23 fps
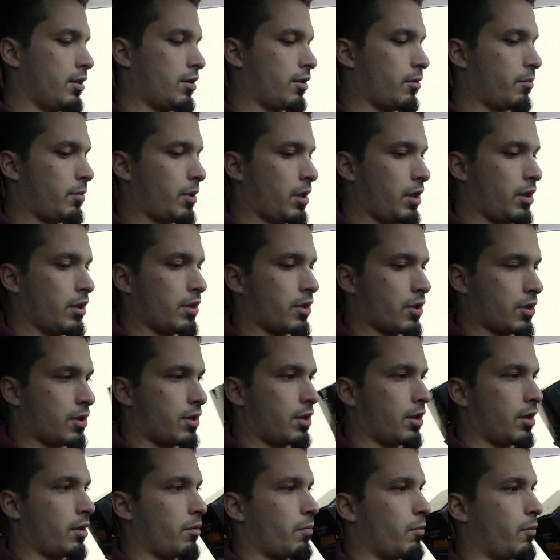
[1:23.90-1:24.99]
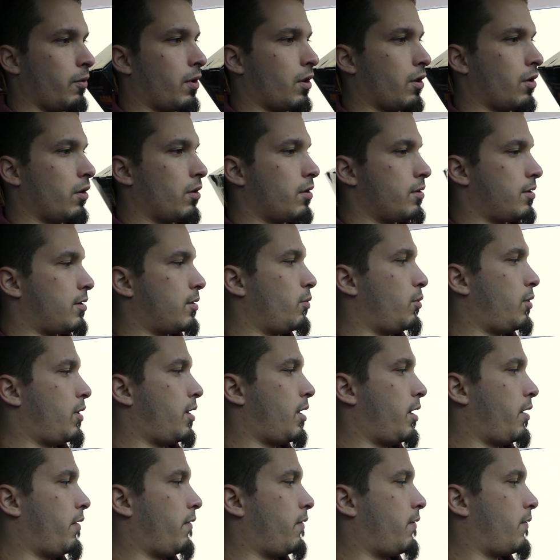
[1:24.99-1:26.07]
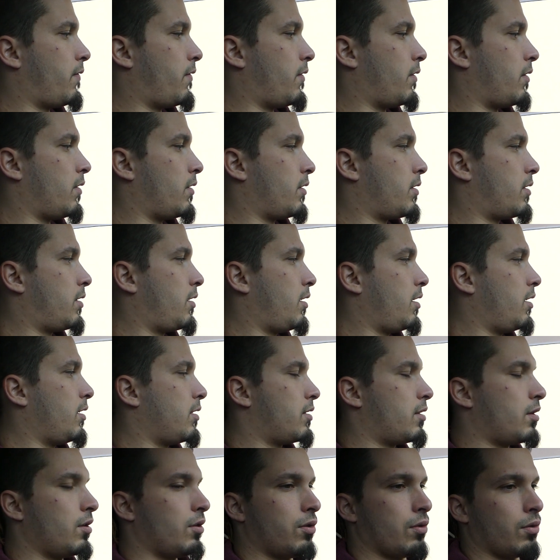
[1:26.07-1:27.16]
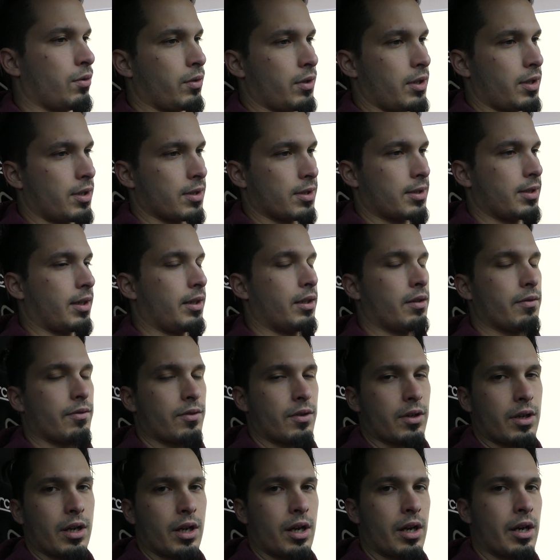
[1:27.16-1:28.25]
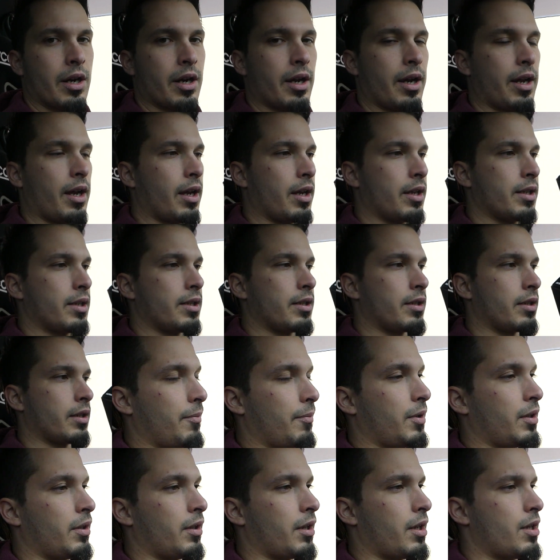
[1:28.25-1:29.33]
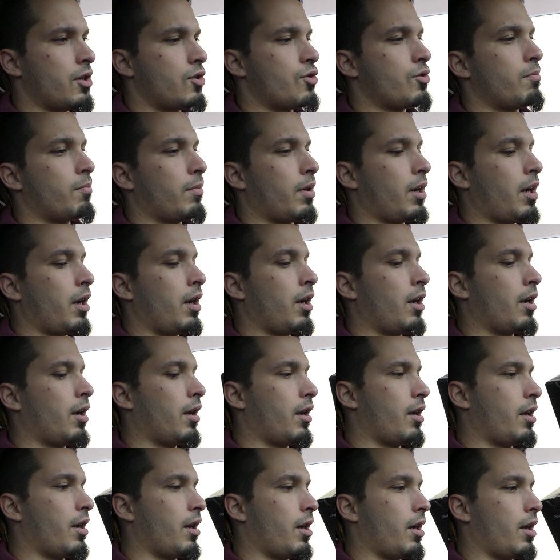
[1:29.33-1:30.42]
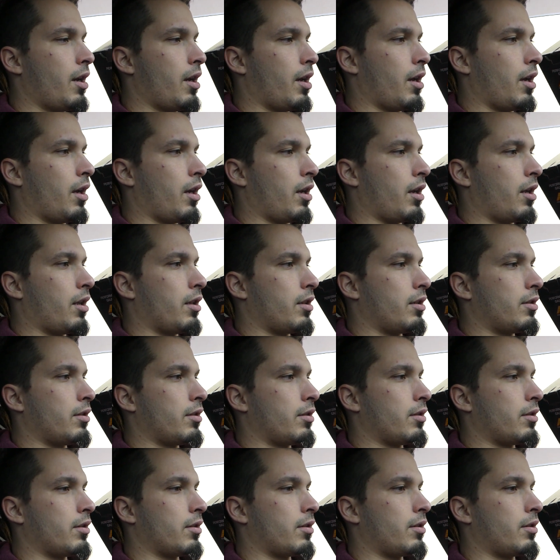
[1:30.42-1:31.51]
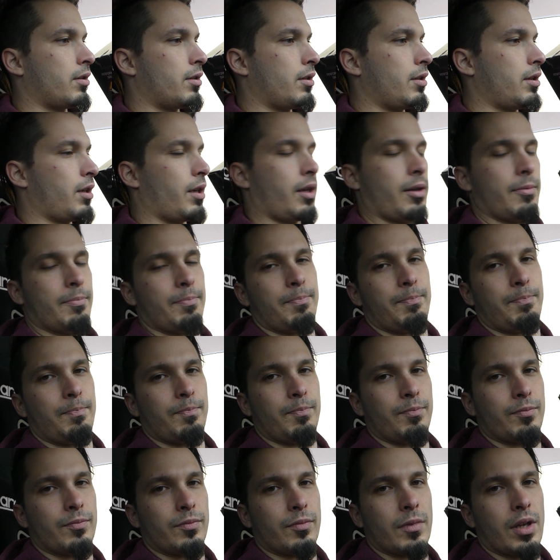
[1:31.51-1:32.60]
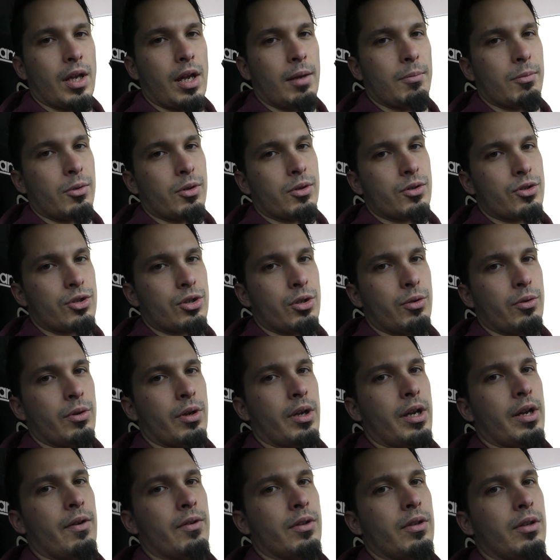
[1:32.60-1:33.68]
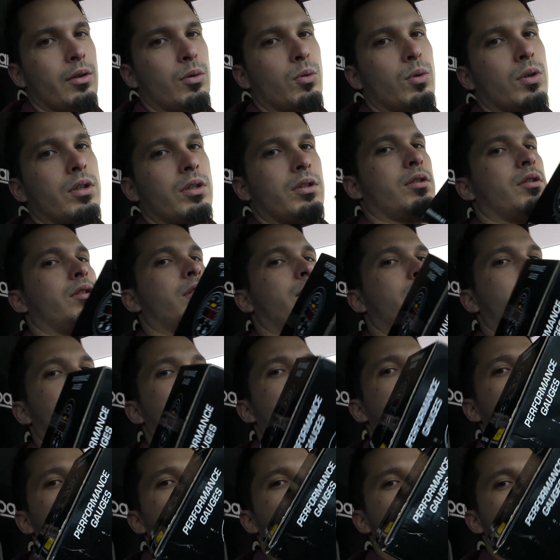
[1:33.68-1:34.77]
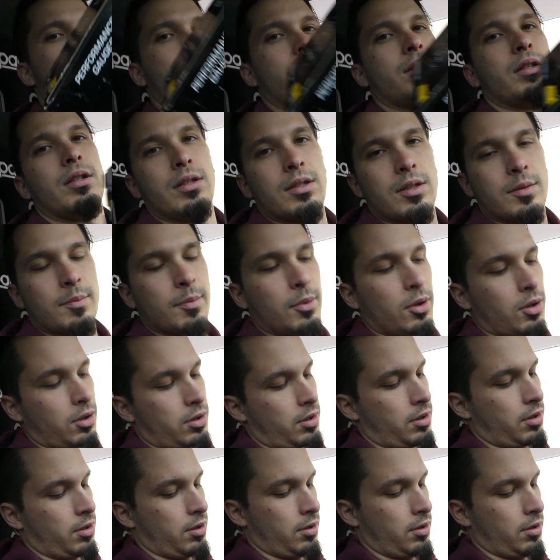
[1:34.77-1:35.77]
gonna be interesting because we have things to do inside of the car and in the engine bay, and yeah, I'm gonna show you everything what is in this box.